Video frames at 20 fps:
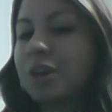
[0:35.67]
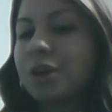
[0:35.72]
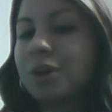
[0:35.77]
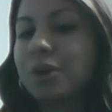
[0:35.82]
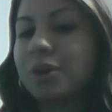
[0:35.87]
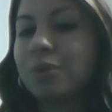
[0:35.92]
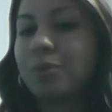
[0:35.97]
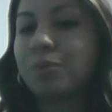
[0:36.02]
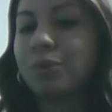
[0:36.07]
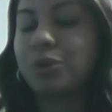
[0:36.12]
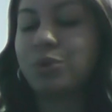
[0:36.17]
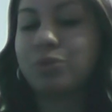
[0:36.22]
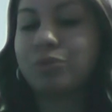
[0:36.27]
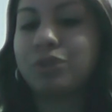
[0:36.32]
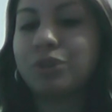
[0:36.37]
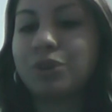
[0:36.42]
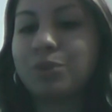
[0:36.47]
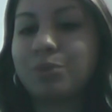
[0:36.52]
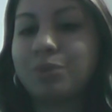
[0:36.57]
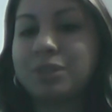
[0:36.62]
where you have to
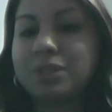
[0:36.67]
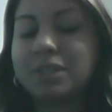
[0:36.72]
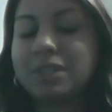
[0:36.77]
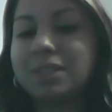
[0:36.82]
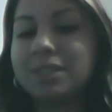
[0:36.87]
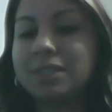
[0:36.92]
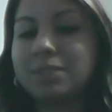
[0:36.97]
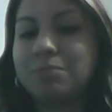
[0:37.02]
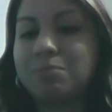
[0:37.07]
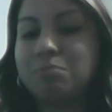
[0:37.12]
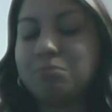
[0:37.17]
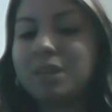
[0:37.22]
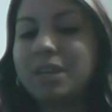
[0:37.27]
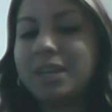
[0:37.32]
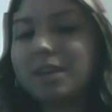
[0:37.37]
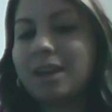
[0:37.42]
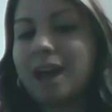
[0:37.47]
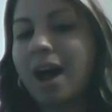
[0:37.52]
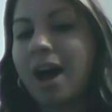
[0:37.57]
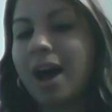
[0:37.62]
go into this
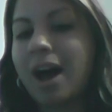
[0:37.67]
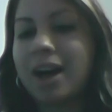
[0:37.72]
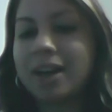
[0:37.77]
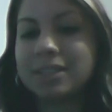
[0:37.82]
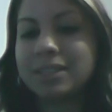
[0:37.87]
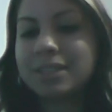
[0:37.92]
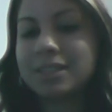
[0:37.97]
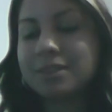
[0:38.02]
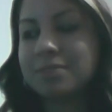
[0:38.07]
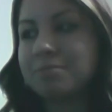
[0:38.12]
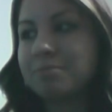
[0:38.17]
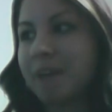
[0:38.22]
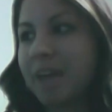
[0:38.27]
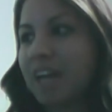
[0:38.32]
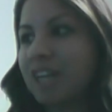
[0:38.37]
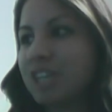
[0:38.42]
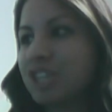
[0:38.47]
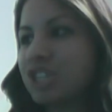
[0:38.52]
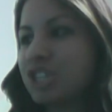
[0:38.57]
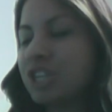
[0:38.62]
big haunted
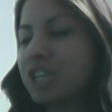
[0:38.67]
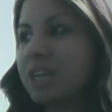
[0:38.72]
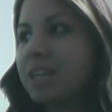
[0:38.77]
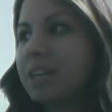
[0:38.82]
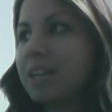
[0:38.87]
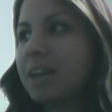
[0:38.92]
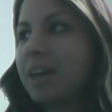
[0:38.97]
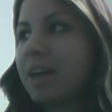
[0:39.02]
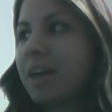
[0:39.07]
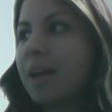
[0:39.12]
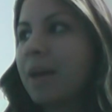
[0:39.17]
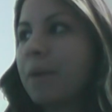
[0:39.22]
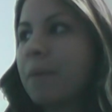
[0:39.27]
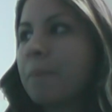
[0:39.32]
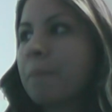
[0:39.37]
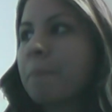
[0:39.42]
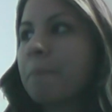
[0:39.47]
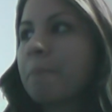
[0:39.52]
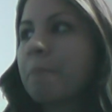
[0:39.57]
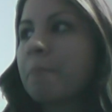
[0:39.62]
mansion.
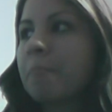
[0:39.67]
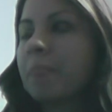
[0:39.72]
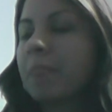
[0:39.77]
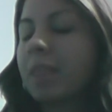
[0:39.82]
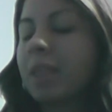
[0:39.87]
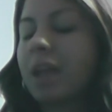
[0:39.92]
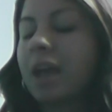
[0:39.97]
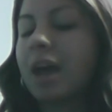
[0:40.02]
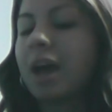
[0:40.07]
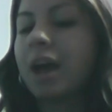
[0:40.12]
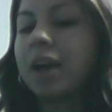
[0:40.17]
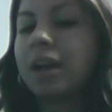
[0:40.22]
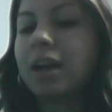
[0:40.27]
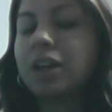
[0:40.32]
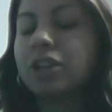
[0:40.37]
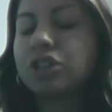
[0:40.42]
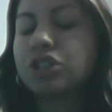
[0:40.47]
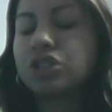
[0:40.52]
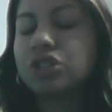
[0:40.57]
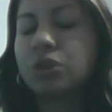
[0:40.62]
I
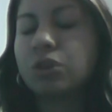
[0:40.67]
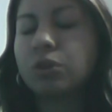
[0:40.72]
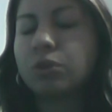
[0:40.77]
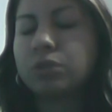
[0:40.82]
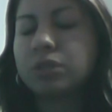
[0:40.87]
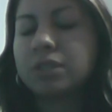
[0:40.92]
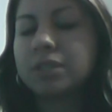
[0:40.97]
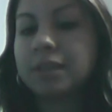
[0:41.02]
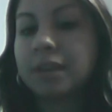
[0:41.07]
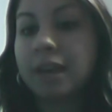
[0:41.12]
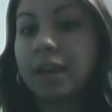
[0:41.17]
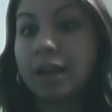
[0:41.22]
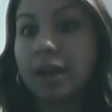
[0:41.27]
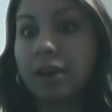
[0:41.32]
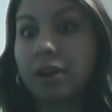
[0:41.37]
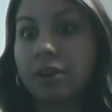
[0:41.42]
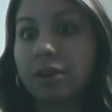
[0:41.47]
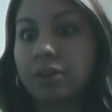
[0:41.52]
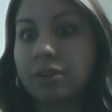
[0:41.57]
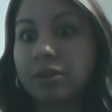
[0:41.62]
got so
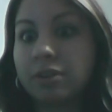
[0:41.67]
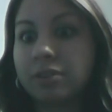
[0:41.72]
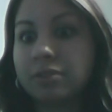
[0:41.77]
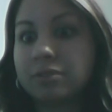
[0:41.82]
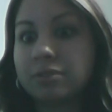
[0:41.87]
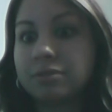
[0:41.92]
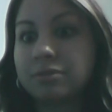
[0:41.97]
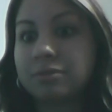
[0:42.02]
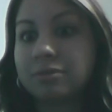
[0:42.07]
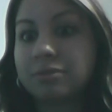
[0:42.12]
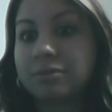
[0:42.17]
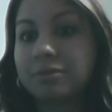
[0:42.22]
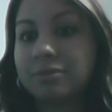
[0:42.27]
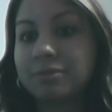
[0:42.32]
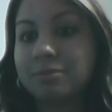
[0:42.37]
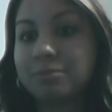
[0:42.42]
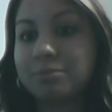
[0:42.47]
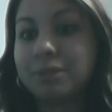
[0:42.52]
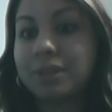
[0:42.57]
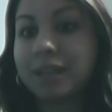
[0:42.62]
scared
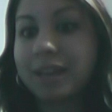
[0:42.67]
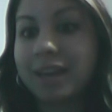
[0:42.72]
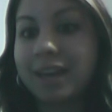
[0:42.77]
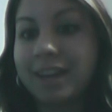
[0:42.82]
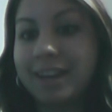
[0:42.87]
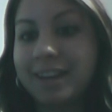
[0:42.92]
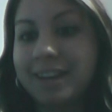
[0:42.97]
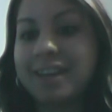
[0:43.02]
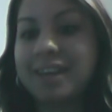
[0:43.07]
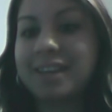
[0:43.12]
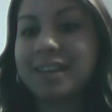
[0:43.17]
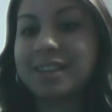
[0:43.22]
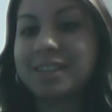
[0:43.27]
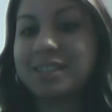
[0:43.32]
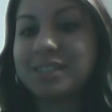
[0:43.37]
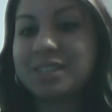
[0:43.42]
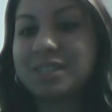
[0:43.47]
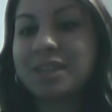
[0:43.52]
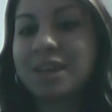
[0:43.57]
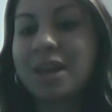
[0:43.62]
playing it.
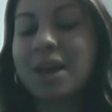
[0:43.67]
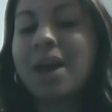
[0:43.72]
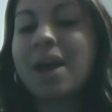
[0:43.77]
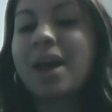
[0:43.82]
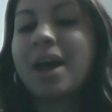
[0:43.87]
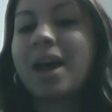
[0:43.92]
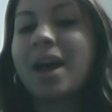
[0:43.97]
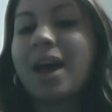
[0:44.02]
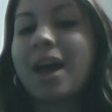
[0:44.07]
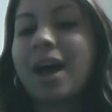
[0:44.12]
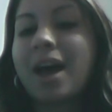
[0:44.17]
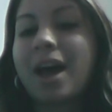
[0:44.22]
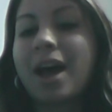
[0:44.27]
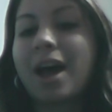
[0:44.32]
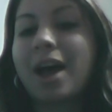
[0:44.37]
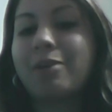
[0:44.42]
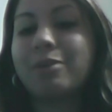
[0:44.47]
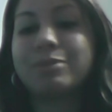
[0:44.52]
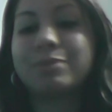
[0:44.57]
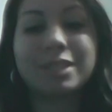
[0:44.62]

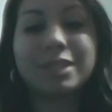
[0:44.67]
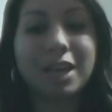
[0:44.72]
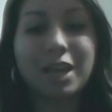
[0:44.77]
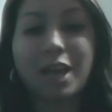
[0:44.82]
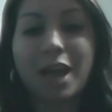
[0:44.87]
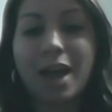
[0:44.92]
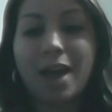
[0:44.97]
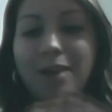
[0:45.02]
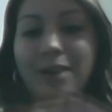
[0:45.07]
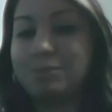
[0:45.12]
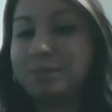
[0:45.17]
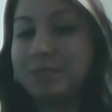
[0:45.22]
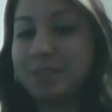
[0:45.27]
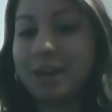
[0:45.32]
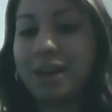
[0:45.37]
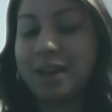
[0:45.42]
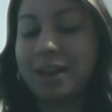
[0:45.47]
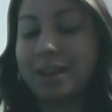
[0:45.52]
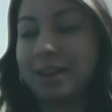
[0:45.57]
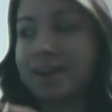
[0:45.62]
I was like, I'm
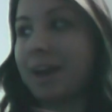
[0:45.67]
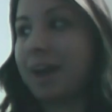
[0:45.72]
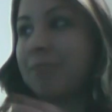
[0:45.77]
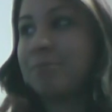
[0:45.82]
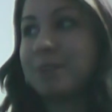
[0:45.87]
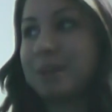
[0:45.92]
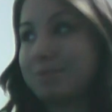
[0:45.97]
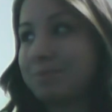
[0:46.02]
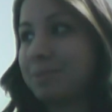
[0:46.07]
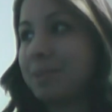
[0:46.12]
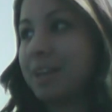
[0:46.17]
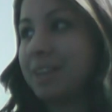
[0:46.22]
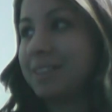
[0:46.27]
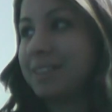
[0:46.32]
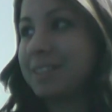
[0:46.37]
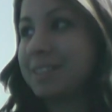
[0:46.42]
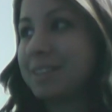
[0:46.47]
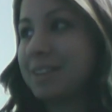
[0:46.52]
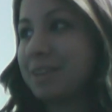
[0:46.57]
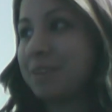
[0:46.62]
done. I'm not playing
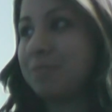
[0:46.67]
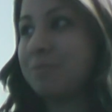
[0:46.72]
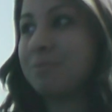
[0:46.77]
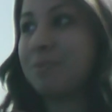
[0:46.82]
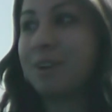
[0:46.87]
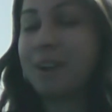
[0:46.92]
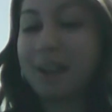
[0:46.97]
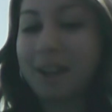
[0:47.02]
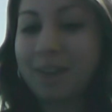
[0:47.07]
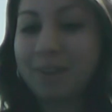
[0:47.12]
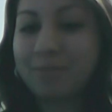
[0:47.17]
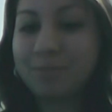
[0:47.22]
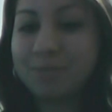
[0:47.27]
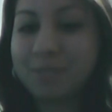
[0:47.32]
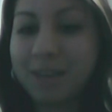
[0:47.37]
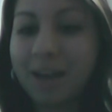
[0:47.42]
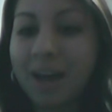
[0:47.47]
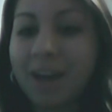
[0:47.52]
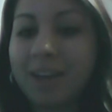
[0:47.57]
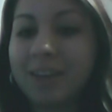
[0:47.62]
this anymore. I'm
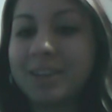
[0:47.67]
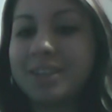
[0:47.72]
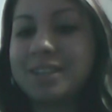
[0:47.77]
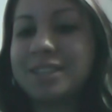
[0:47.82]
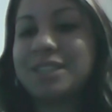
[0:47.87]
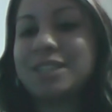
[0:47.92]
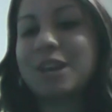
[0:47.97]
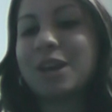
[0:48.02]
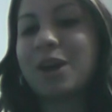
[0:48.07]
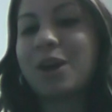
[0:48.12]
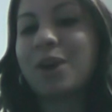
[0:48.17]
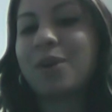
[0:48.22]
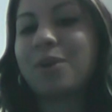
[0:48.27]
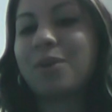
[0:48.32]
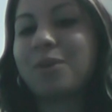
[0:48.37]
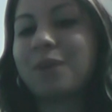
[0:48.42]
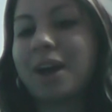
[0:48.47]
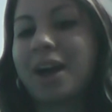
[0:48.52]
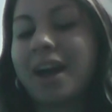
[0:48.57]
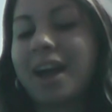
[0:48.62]
done.
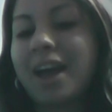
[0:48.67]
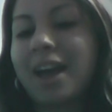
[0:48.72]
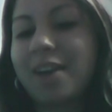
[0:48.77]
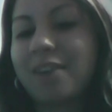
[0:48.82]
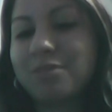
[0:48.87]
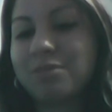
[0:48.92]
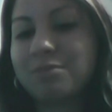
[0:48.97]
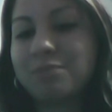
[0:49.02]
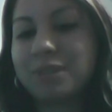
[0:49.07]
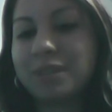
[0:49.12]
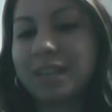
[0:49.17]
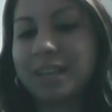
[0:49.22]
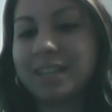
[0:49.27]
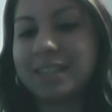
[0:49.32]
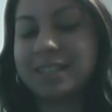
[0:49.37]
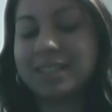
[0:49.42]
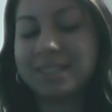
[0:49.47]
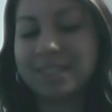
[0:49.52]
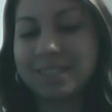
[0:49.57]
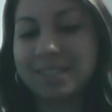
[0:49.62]
So I haven't played
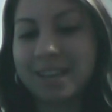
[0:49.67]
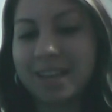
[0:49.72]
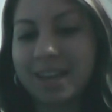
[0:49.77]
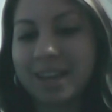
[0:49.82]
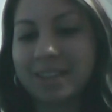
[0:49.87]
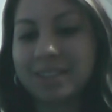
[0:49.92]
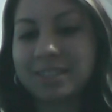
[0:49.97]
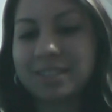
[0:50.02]
it since.